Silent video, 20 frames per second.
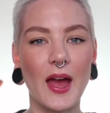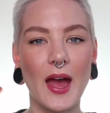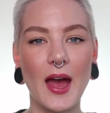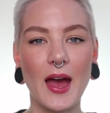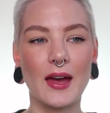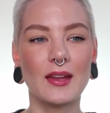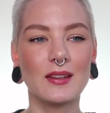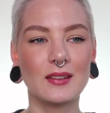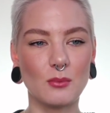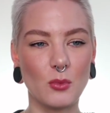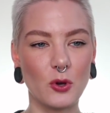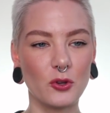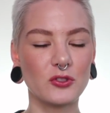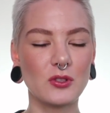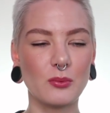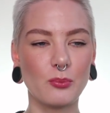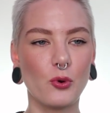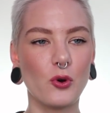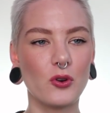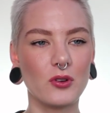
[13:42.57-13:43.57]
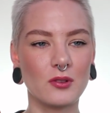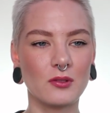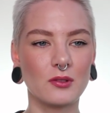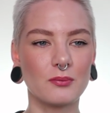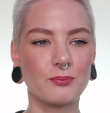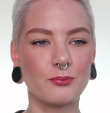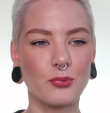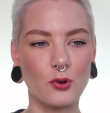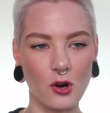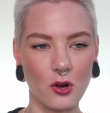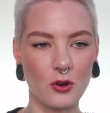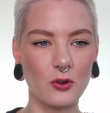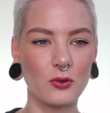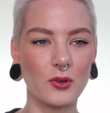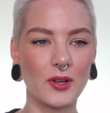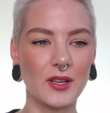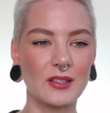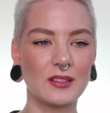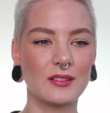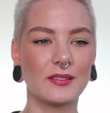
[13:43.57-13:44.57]
and most important
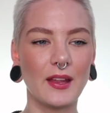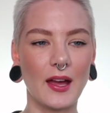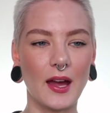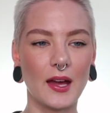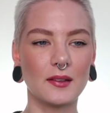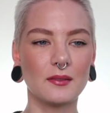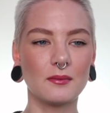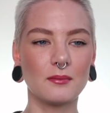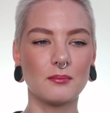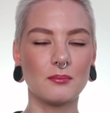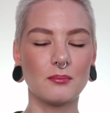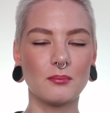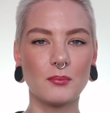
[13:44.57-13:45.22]
pro is that